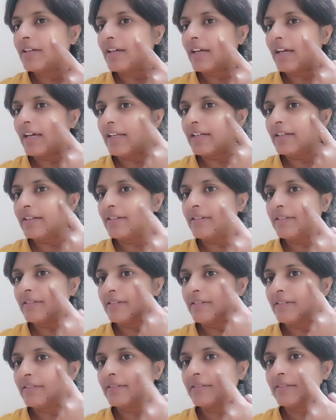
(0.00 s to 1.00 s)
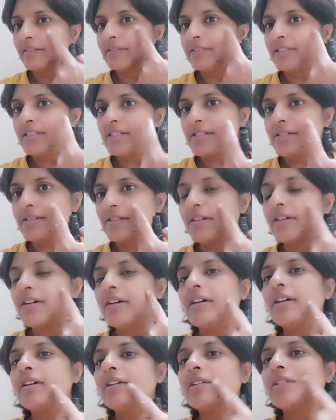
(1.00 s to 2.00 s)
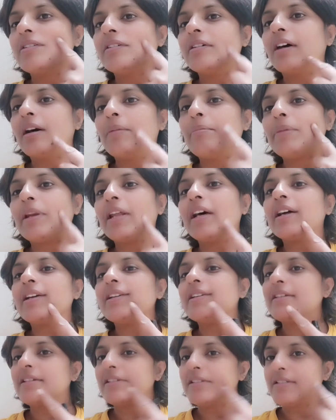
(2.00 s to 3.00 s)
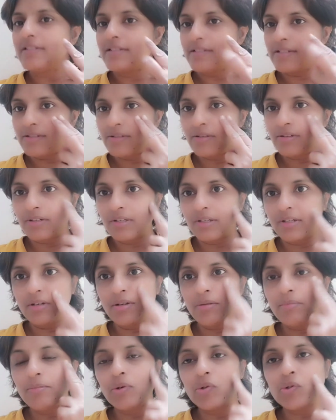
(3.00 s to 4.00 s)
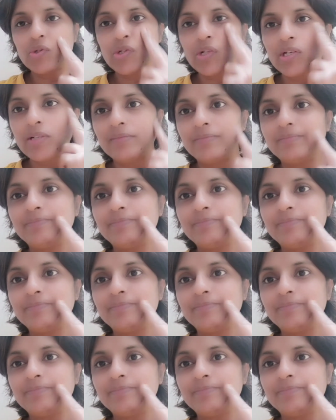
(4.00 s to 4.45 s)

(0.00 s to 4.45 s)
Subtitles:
And just apply in circular motion